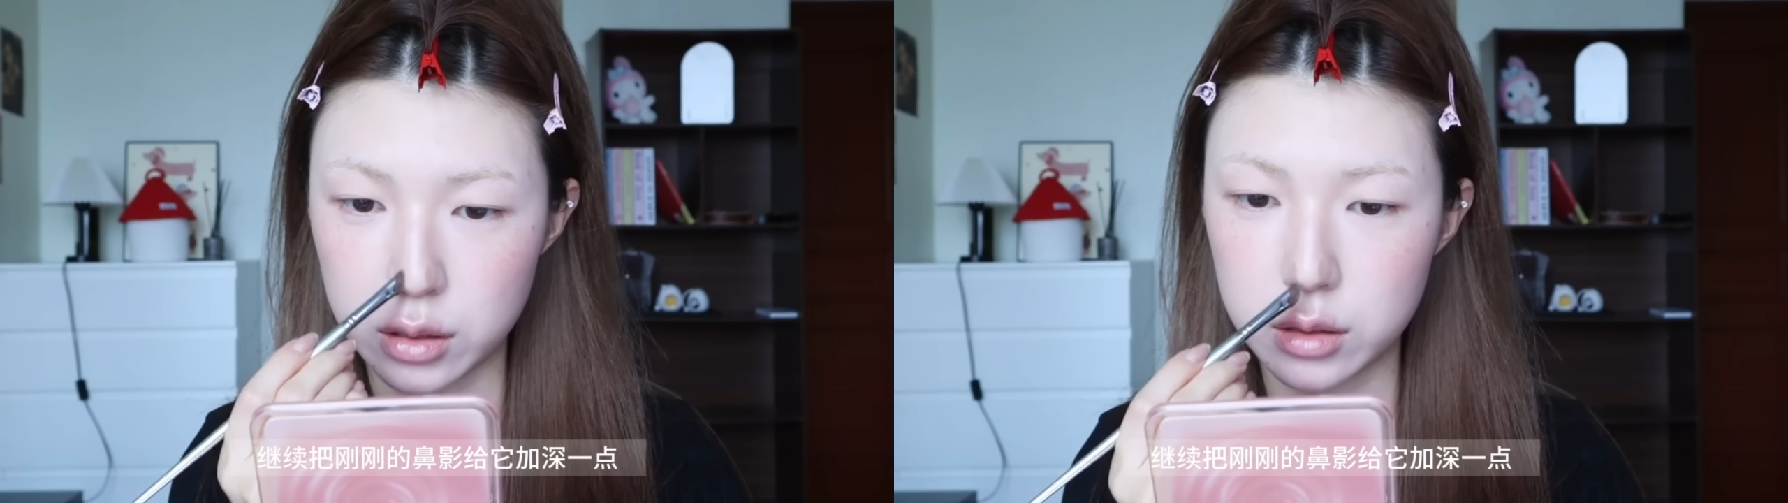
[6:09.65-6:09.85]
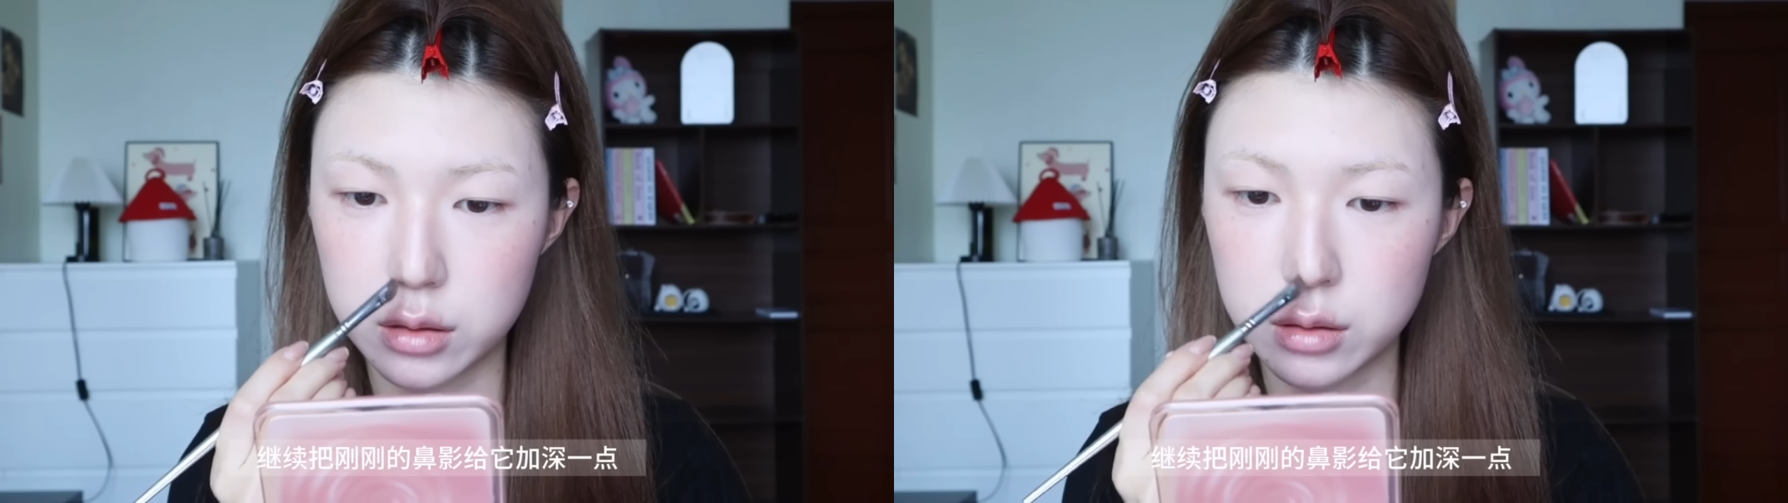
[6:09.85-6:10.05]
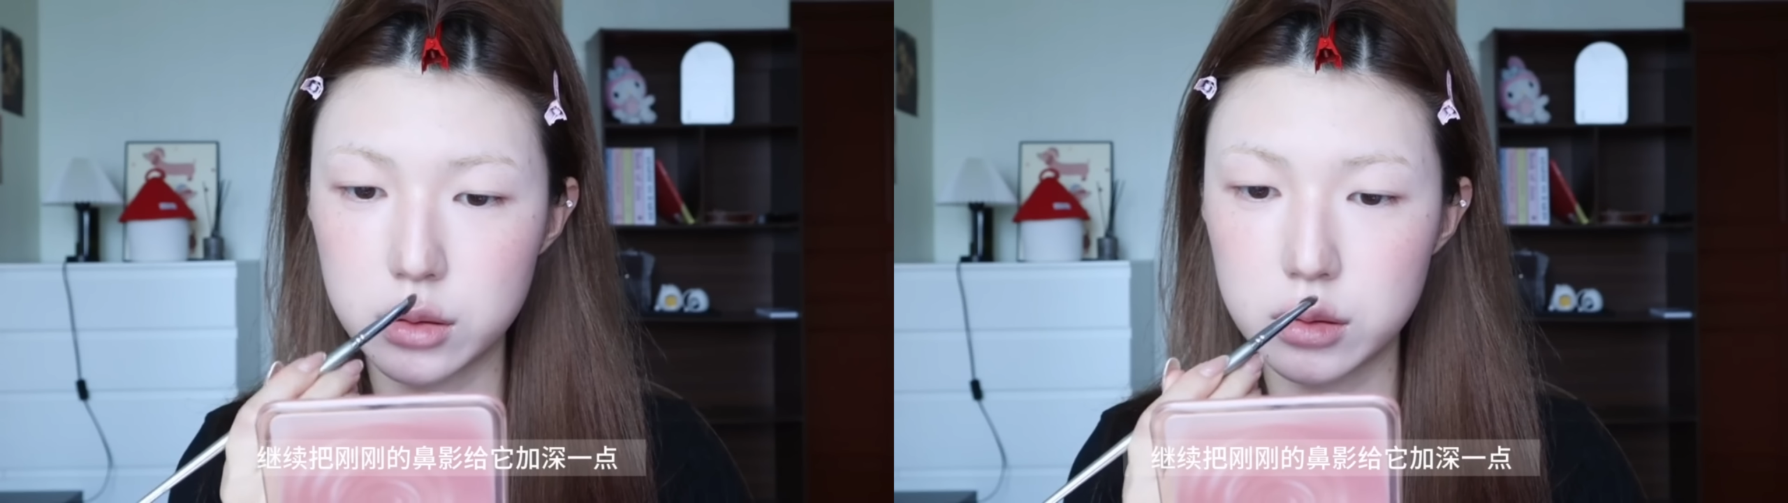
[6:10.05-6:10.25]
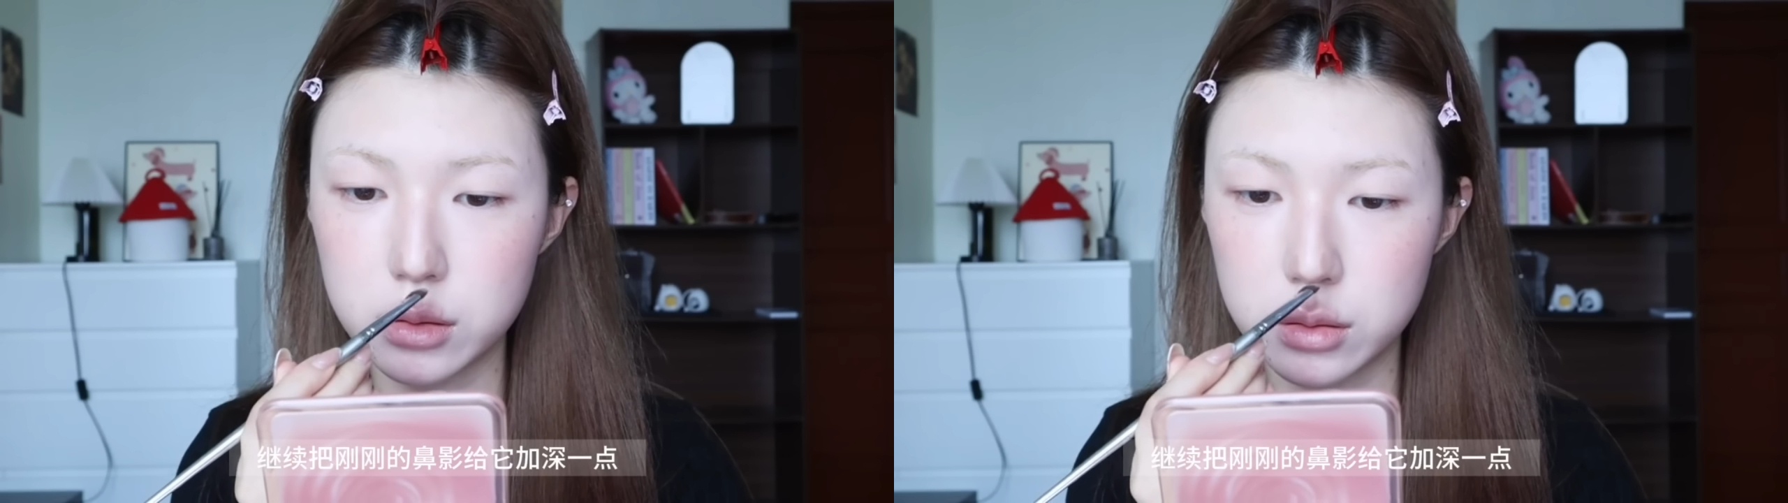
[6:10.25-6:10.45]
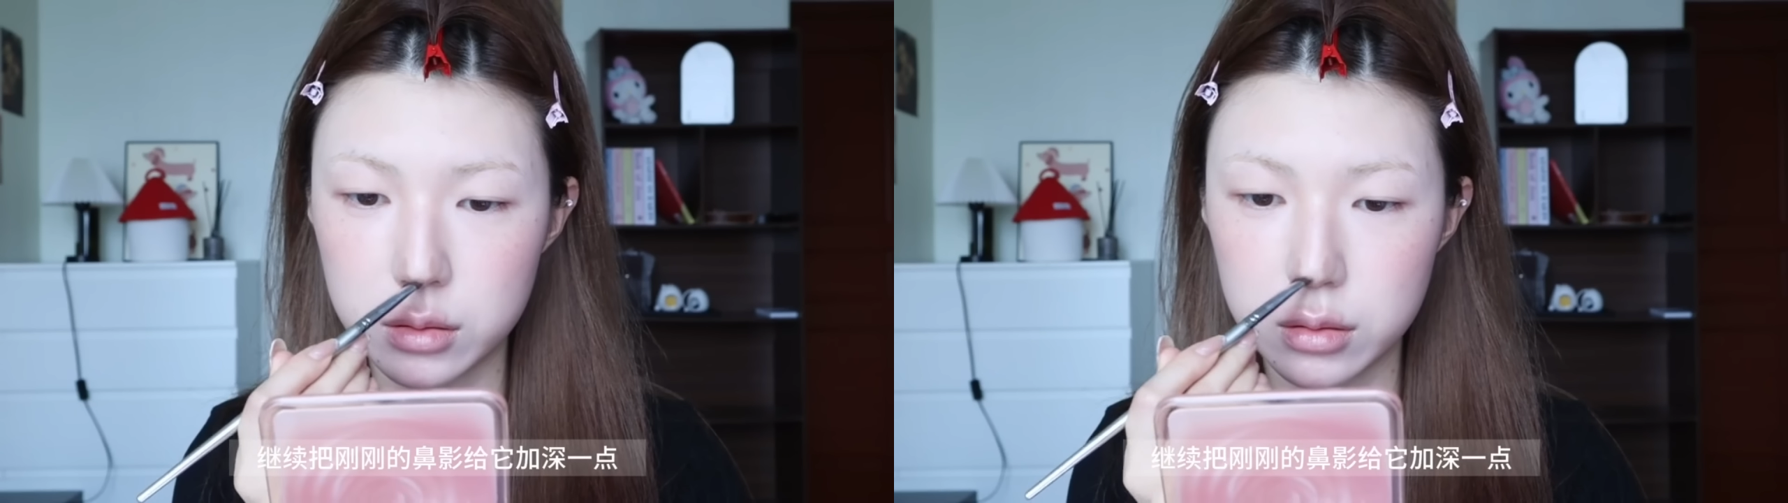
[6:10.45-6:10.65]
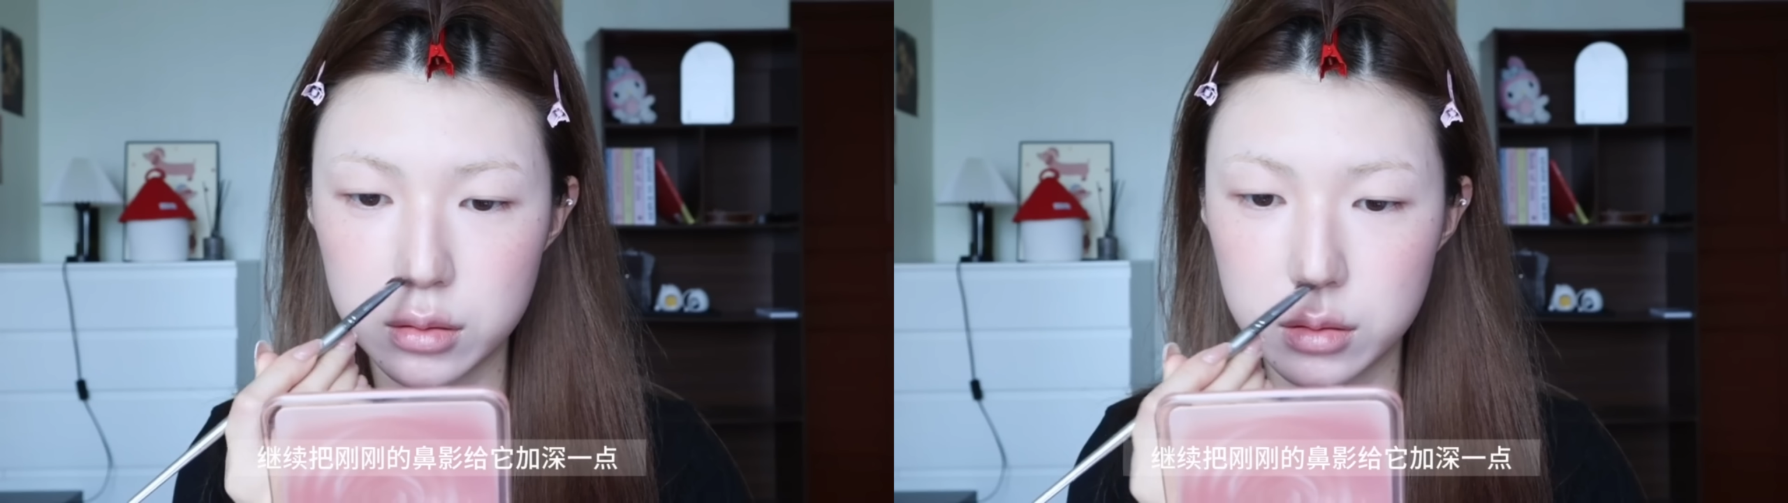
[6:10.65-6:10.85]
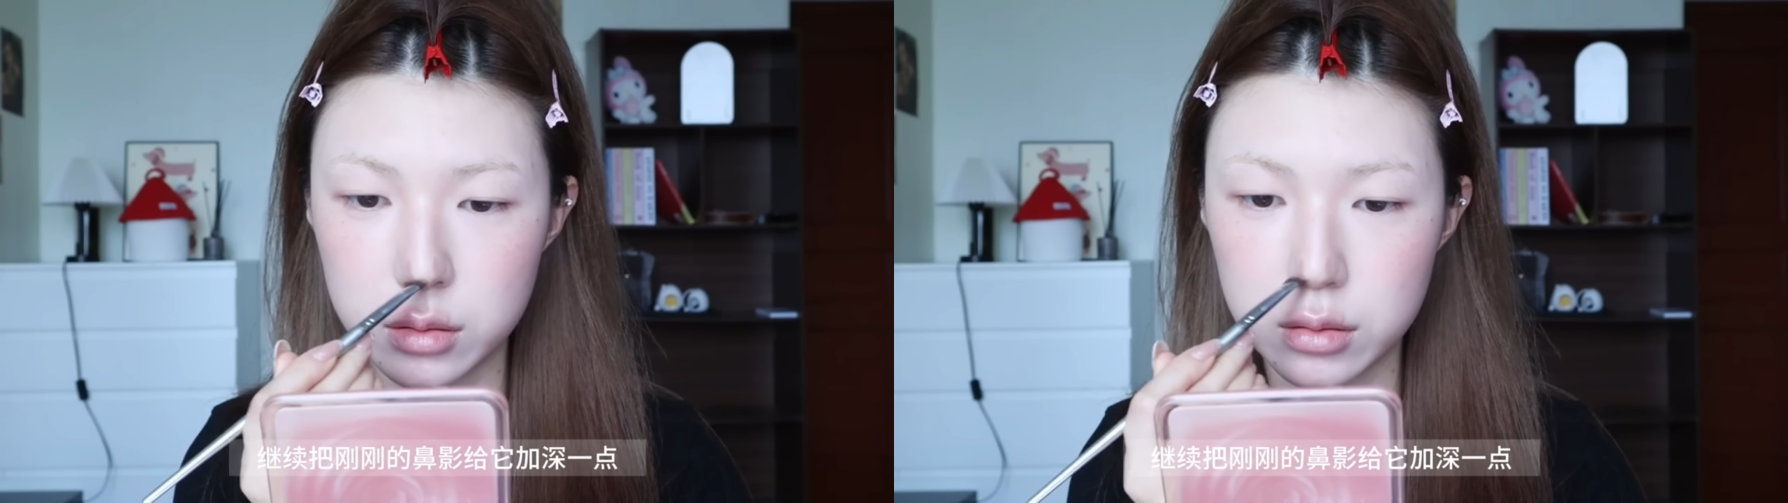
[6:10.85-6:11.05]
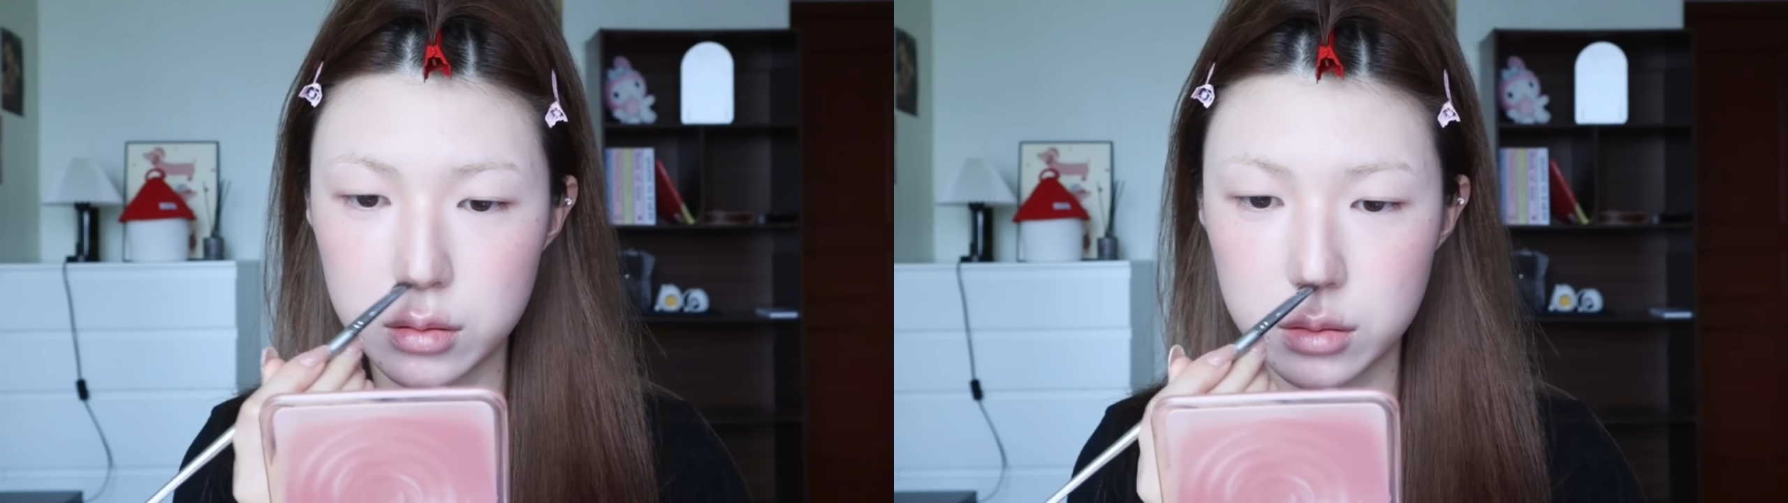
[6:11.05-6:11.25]
tip.
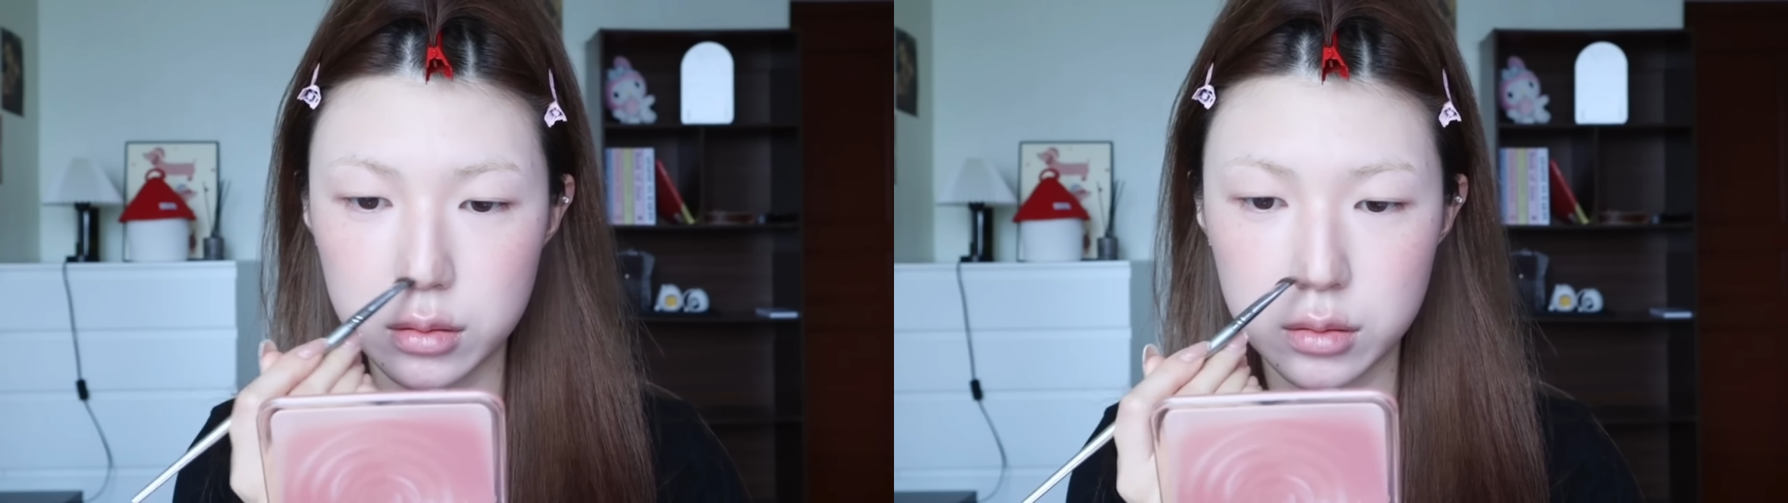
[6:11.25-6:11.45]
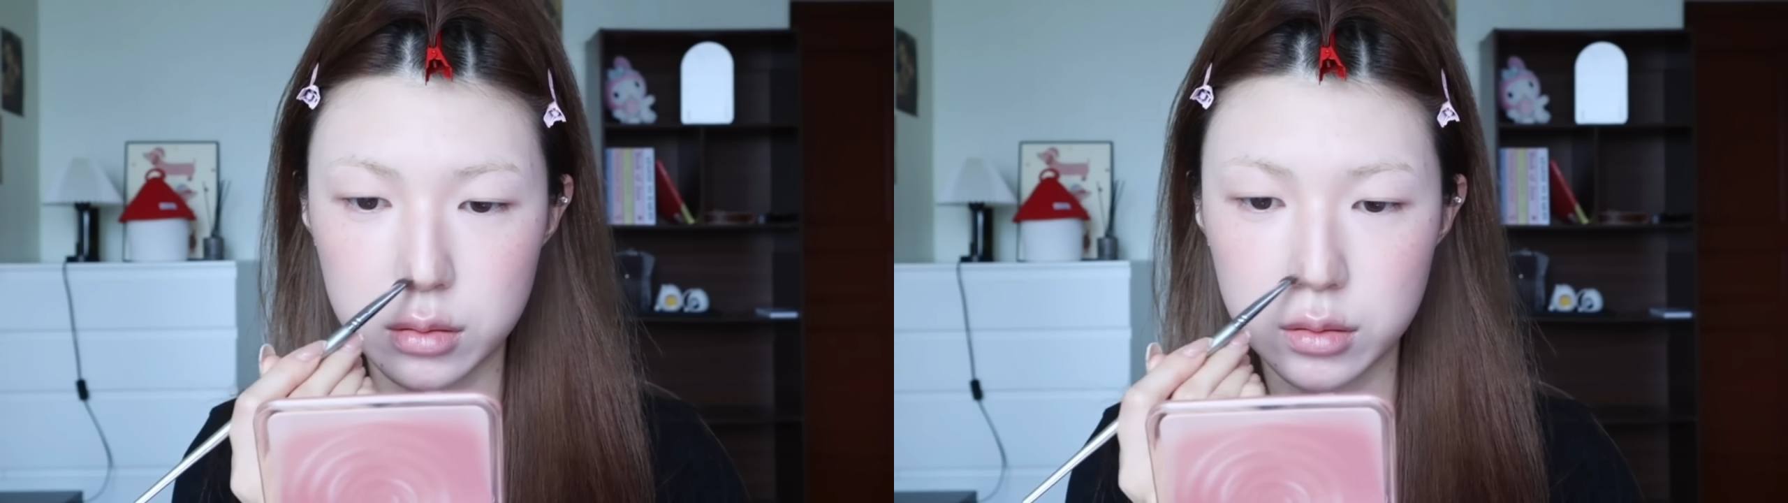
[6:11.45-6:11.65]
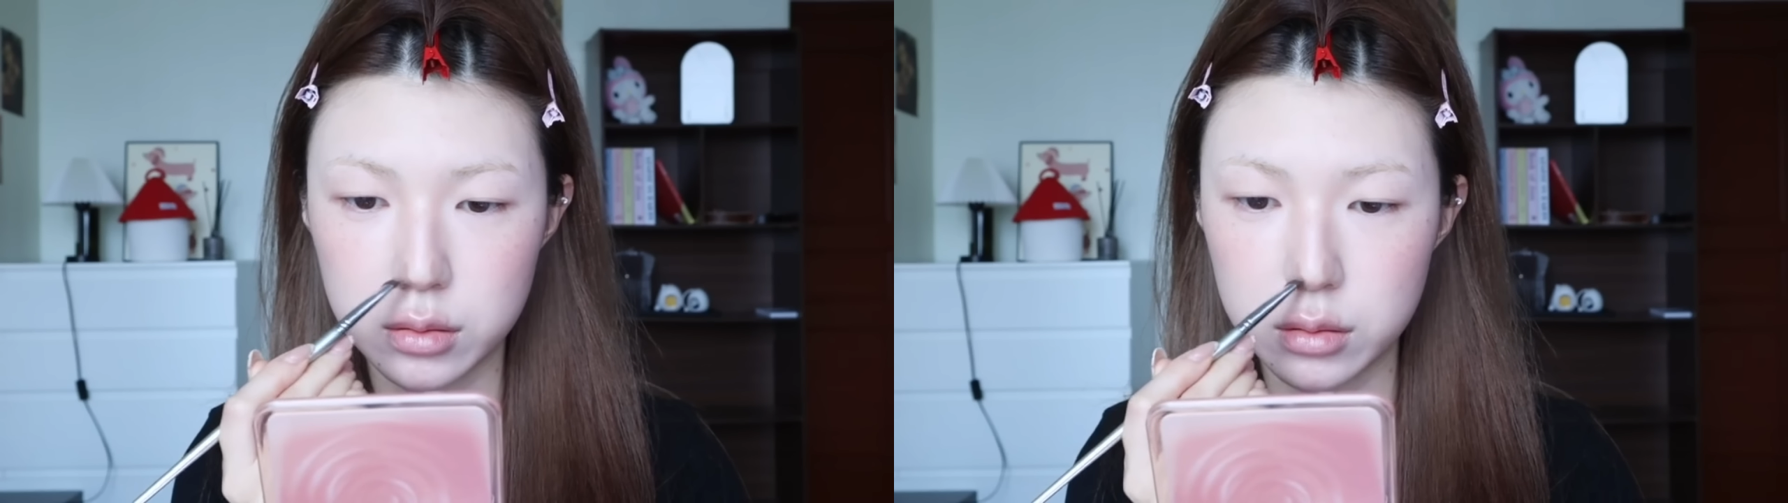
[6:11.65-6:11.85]
She then